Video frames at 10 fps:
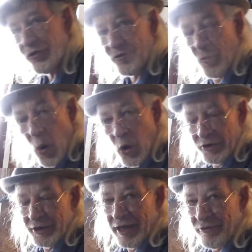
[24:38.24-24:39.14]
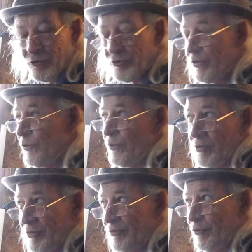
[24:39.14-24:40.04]
smaller than I thought it
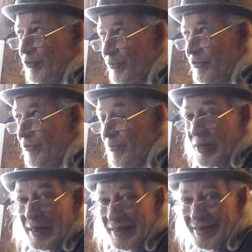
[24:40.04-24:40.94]
would, but